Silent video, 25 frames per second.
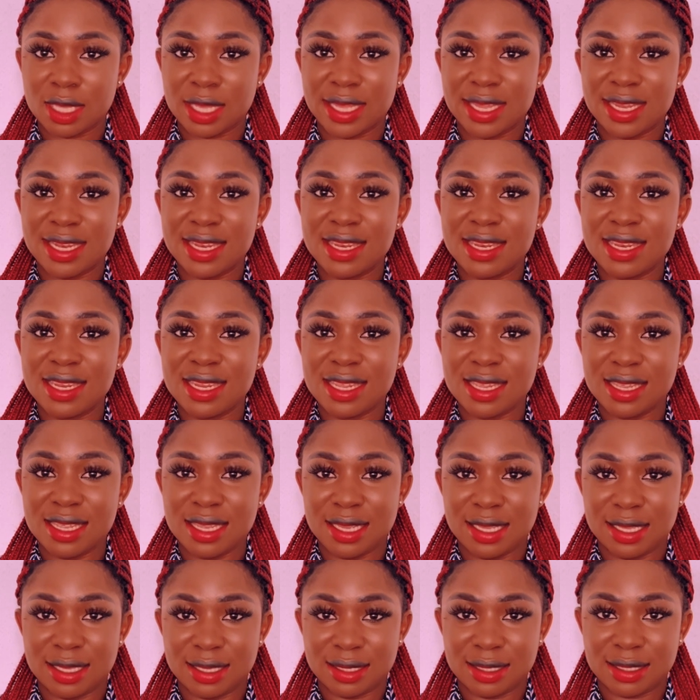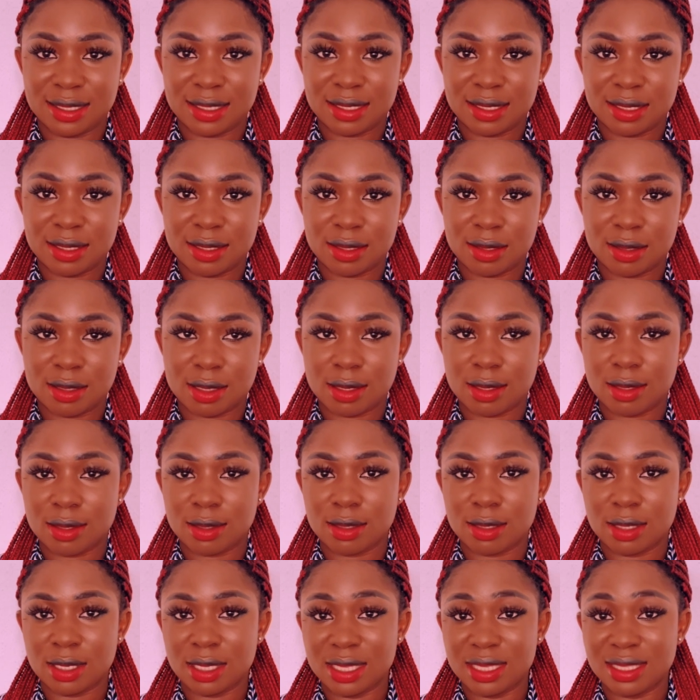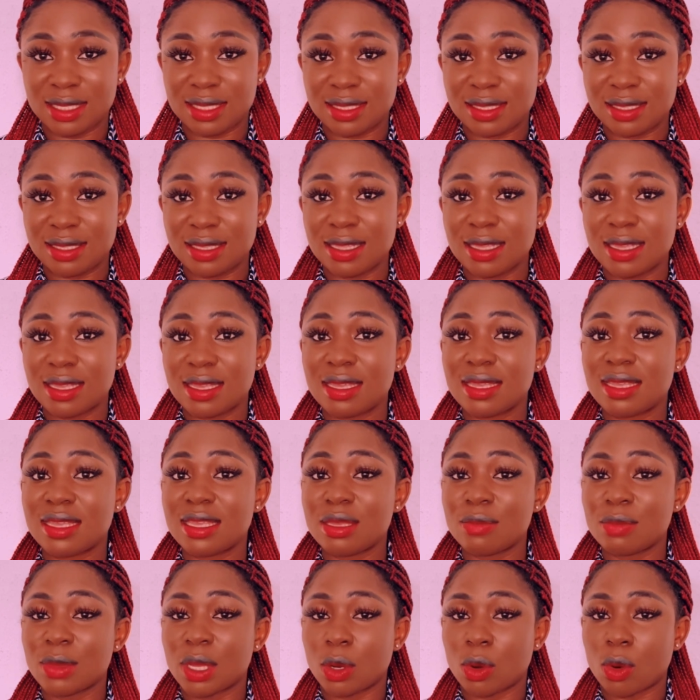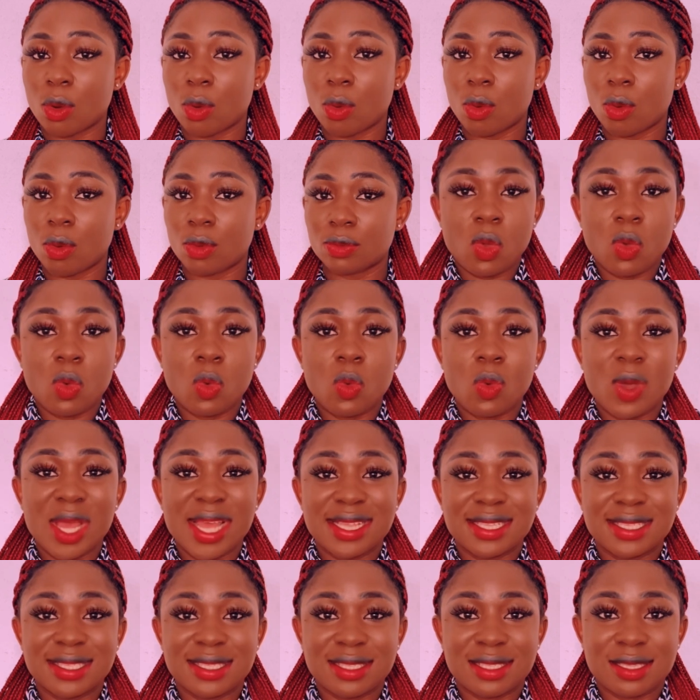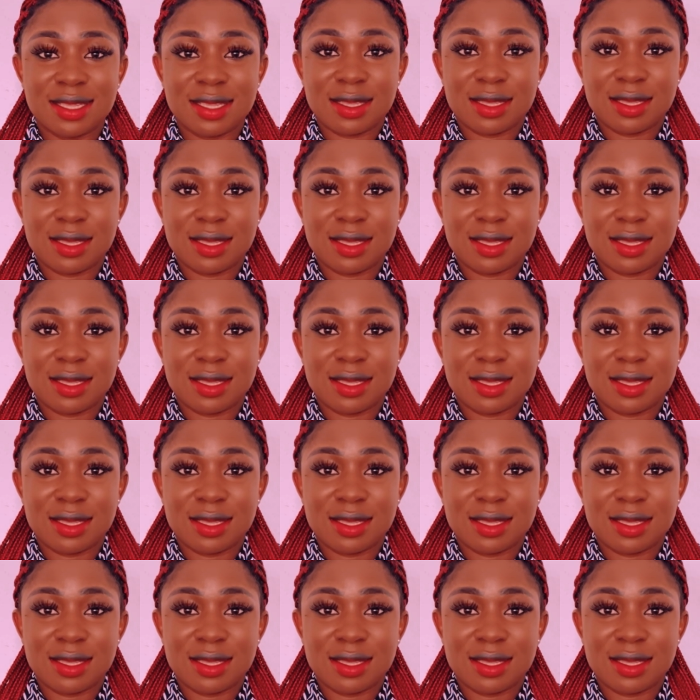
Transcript: Knees is ikpere ukwu. Waist.